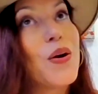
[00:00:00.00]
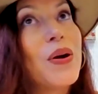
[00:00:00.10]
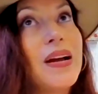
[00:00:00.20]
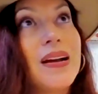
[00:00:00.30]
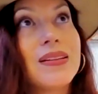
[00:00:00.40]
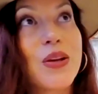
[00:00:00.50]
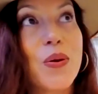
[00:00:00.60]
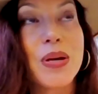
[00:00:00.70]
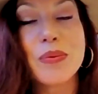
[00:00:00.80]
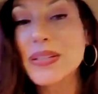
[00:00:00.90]
So it
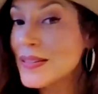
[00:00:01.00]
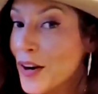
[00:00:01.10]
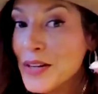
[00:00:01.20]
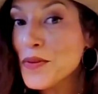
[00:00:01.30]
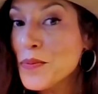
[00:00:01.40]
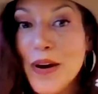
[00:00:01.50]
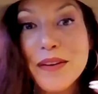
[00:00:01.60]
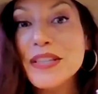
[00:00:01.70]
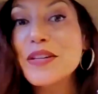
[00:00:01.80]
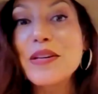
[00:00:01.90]
was starting from ground
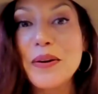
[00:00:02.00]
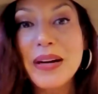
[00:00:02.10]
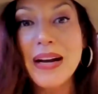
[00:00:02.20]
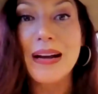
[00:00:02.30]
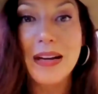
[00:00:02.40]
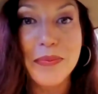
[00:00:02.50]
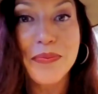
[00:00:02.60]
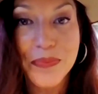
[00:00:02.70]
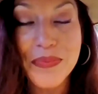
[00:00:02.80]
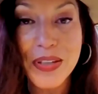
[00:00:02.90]
zero,
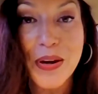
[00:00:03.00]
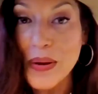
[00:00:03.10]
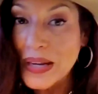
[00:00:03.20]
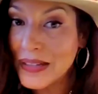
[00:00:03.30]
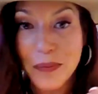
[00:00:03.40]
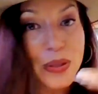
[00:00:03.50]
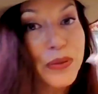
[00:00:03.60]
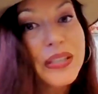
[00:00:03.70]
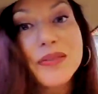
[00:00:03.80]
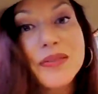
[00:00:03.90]
and
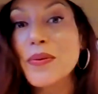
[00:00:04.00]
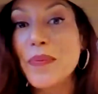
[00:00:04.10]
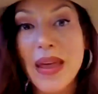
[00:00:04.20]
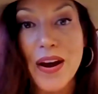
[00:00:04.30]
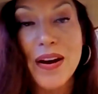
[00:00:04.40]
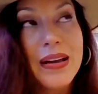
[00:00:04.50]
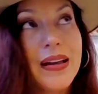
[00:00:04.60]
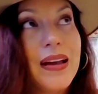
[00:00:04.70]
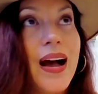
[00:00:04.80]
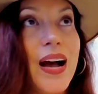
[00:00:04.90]
building from there.
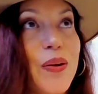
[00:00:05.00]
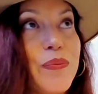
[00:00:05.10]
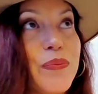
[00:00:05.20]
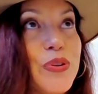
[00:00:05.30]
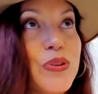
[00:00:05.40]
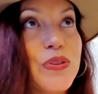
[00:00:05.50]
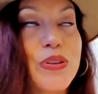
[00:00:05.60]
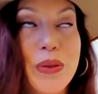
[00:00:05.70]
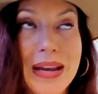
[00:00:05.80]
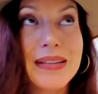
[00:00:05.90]

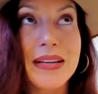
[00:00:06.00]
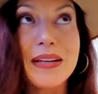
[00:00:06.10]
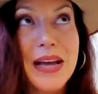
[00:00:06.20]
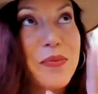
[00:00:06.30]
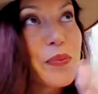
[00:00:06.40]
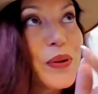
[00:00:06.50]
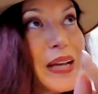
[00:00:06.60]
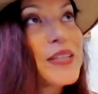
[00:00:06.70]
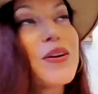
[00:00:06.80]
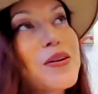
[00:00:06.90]
So like I said, a lot of people don't
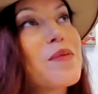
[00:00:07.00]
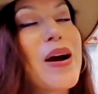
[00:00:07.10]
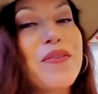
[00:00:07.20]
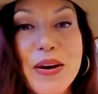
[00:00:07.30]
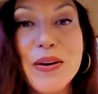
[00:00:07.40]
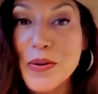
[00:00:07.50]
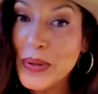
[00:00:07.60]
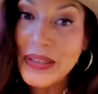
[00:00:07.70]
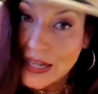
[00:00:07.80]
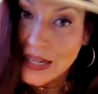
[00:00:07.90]
like talking about failure,
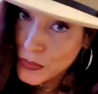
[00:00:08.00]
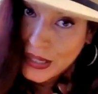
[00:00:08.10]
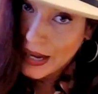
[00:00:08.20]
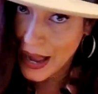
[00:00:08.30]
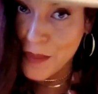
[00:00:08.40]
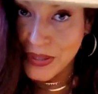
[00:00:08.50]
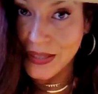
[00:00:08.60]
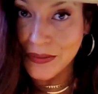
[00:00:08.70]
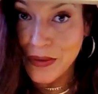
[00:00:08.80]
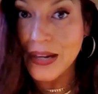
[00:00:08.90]
but that's what
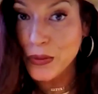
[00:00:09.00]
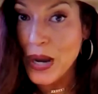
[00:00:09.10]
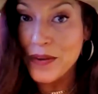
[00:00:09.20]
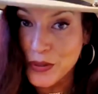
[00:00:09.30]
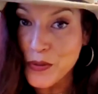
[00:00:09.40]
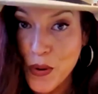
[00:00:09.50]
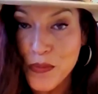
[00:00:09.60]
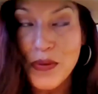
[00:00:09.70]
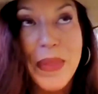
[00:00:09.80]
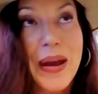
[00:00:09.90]
happens, right? You have to grow
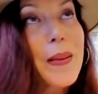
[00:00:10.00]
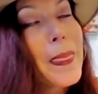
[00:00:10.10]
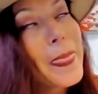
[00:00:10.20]
from there.